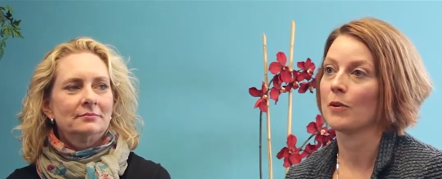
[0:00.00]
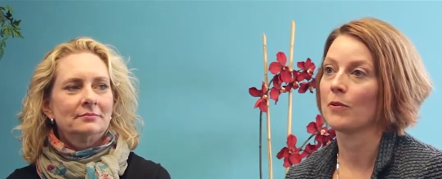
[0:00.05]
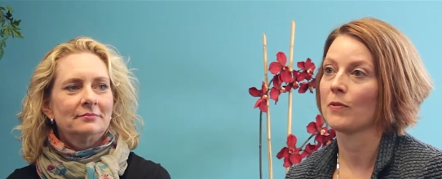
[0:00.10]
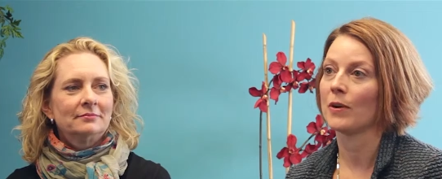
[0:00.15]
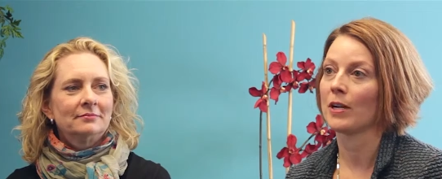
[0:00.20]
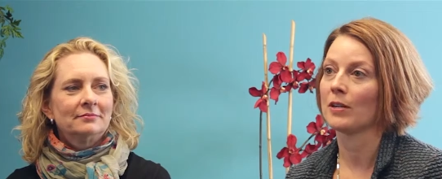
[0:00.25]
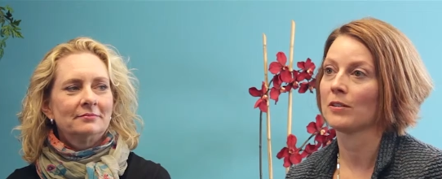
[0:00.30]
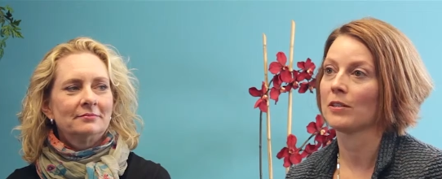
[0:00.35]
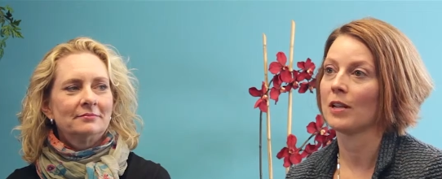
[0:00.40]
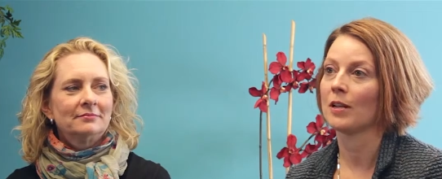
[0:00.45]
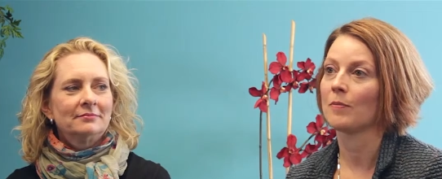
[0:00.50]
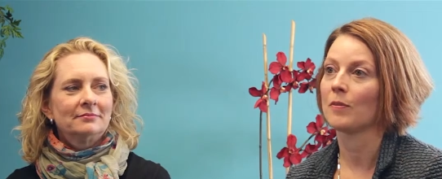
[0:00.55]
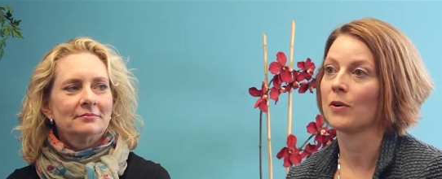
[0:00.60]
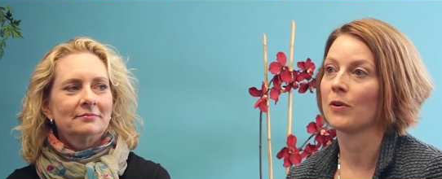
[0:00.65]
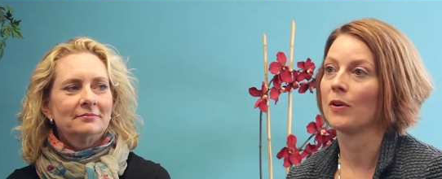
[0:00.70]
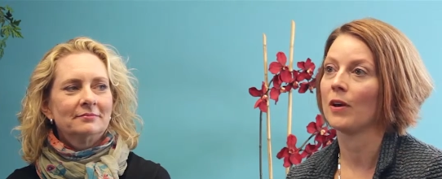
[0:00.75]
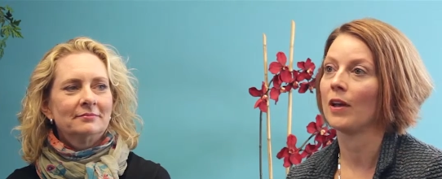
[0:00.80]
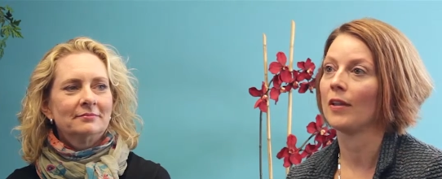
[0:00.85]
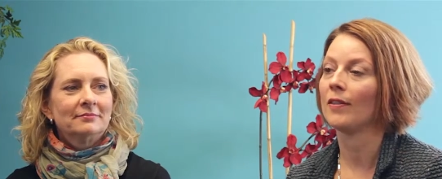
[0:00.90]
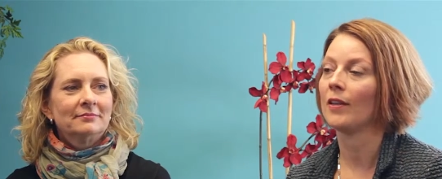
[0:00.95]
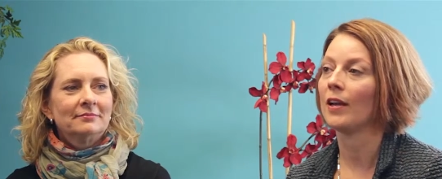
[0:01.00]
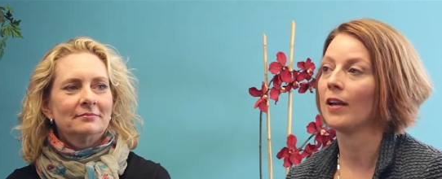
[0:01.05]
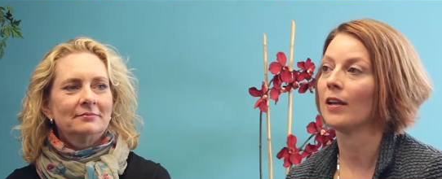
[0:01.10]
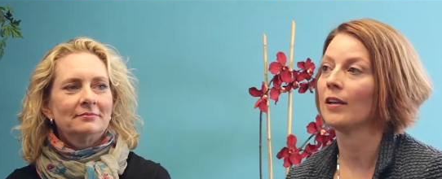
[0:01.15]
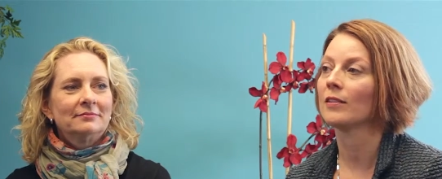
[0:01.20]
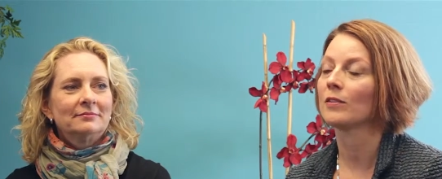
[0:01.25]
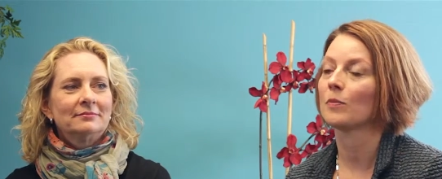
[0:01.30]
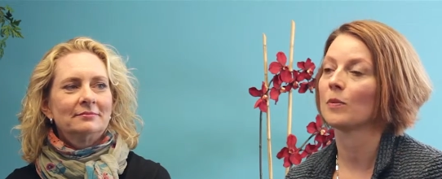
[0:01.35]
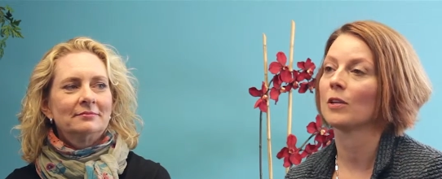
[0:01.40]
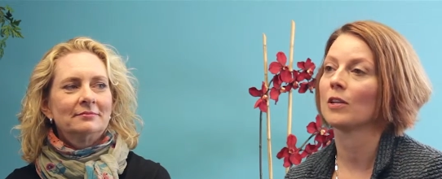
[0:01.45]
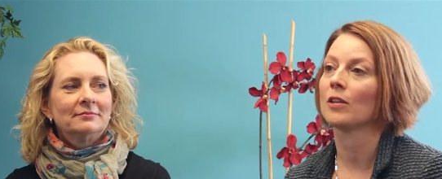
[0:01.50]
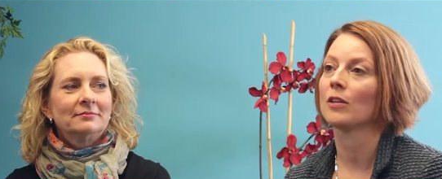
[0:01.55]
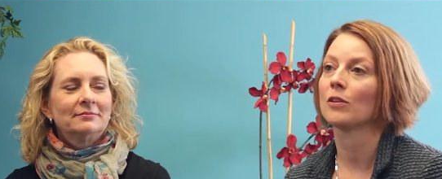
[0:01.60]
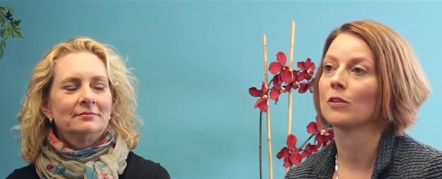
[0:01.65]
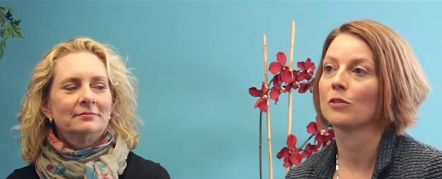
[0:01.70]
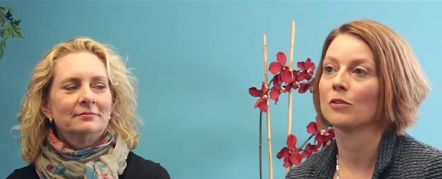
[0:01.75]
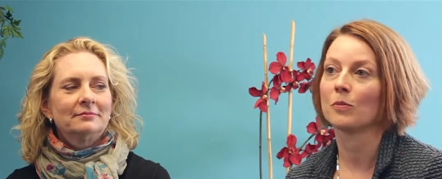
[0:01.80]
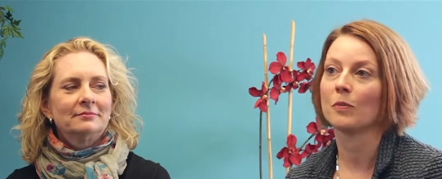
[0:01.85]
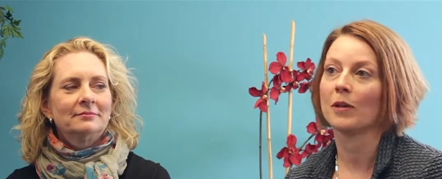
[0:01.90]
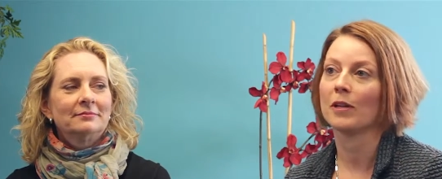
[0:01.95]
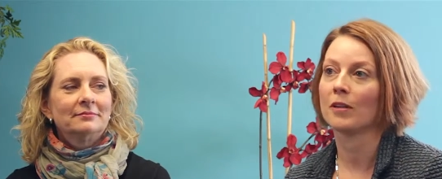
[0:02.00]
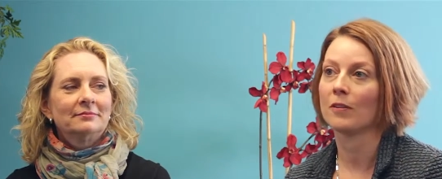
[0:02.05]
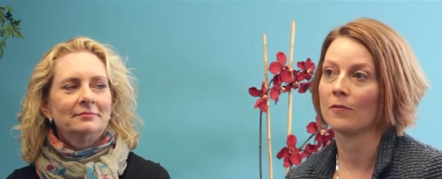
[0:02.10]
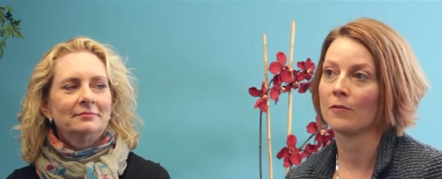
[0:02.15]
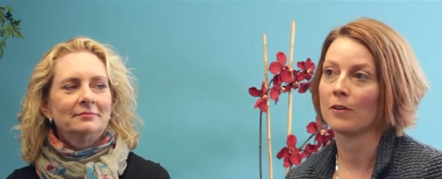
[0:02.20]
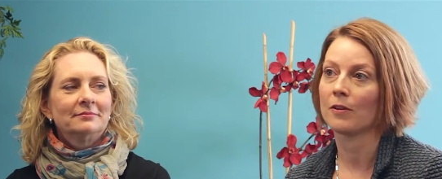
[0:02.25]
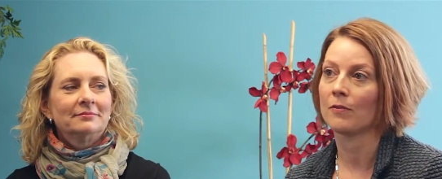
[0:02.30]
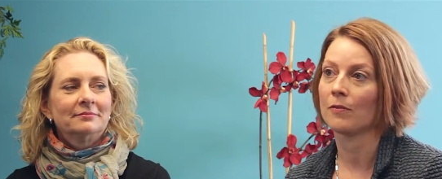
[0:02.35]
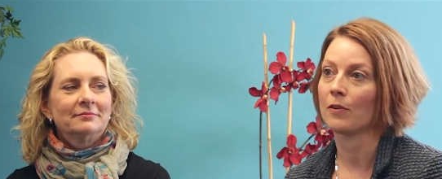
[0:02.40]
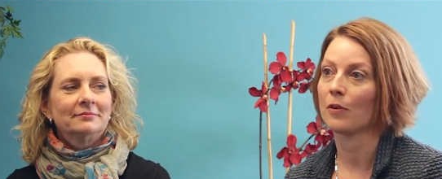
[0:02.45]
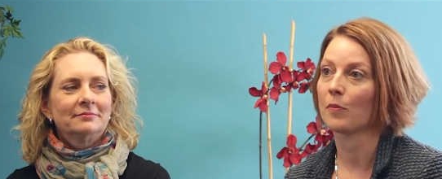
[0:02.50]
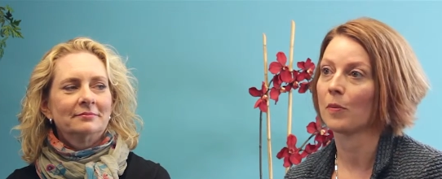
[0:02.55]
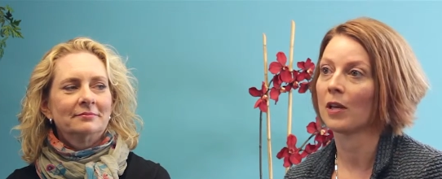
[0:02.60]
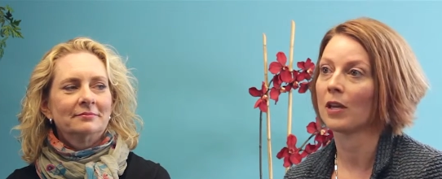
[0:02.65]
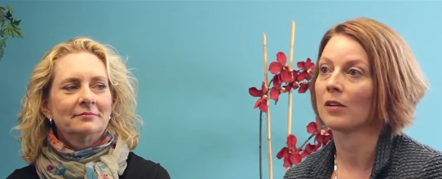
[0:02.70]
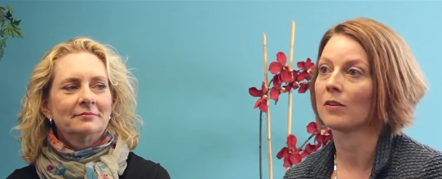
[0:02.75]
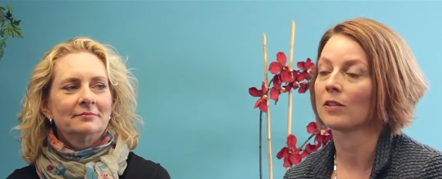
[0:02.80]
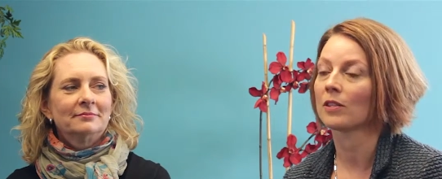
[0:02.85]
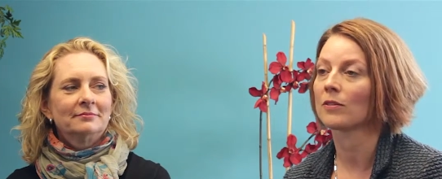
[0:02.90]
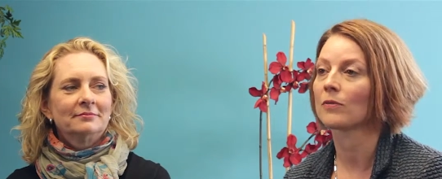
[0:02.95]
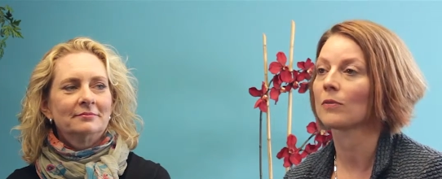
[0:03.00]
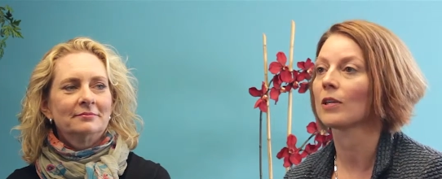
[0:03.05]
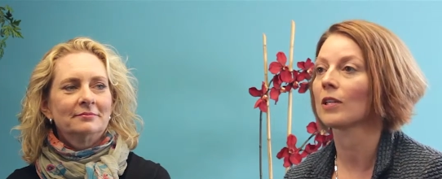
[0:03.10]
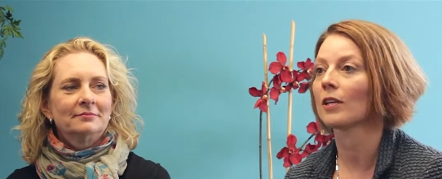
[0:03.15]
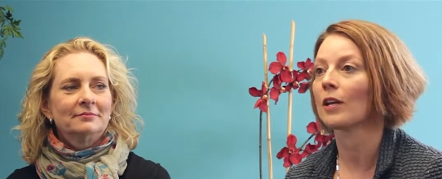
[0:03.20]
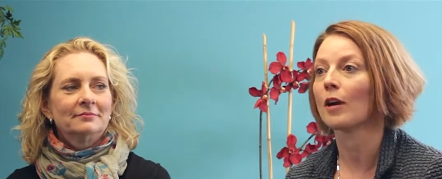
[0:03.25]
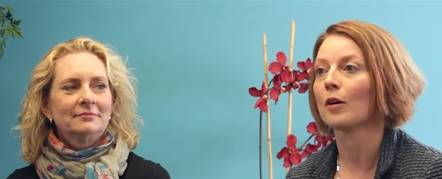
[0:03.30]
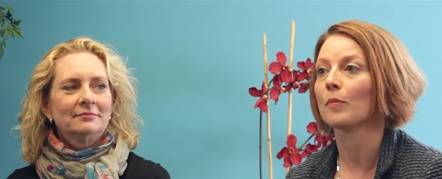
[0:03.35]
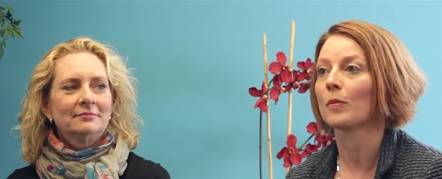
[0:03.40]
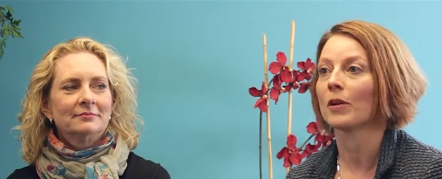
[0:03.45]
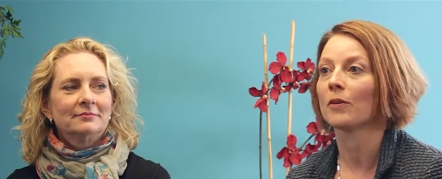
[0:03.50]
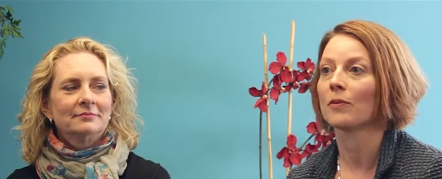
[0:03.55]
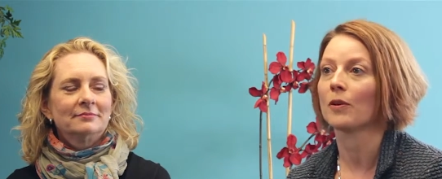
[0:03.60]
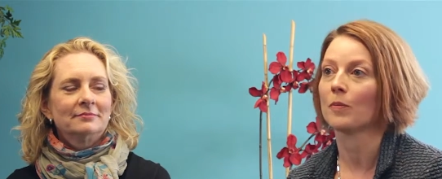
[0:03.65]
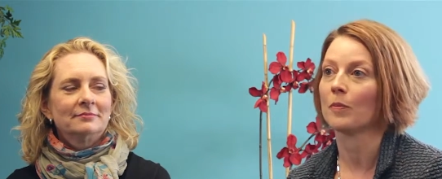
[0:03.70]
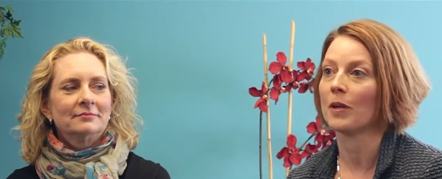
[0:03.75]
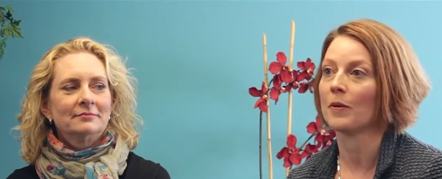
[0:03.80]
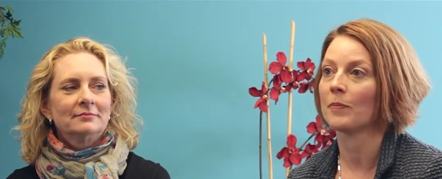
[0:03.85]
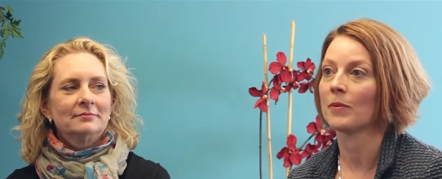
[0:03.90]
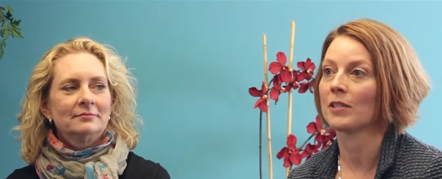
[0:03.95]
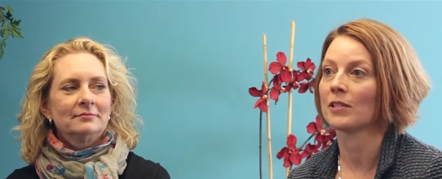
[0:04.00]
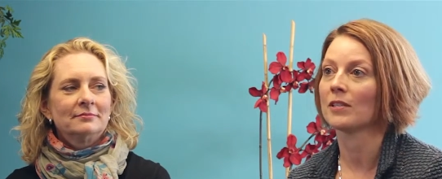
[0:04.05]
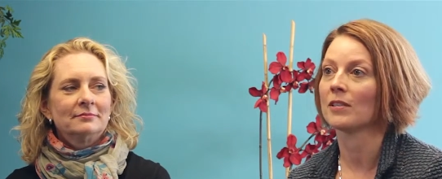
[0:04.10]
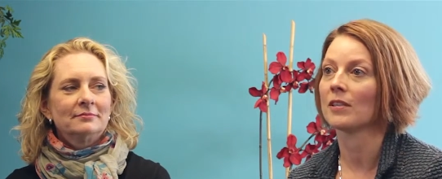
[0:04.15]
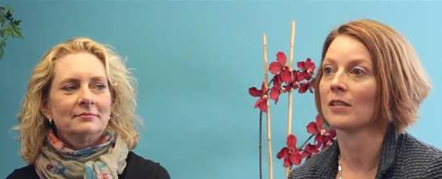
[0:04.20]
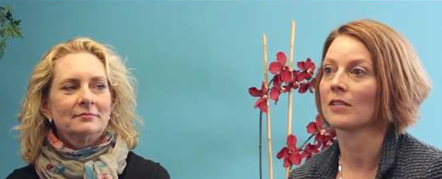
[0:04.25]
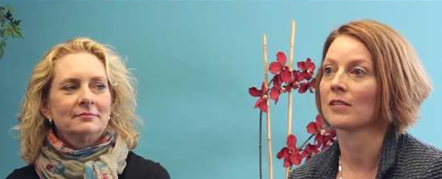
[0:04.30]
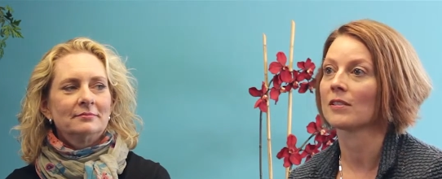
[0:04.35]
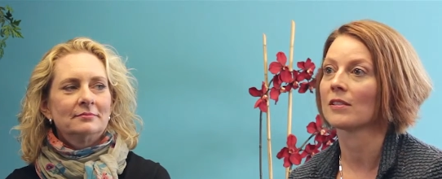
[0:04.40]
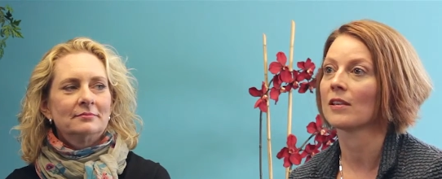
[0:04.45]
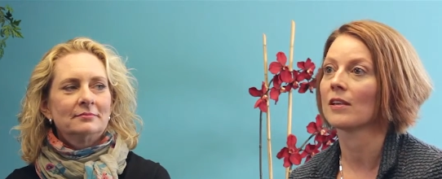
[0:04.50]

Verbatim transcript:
Speaker 1: Roundtable, and that has been a huge benefit for me and has really helped me grow my business.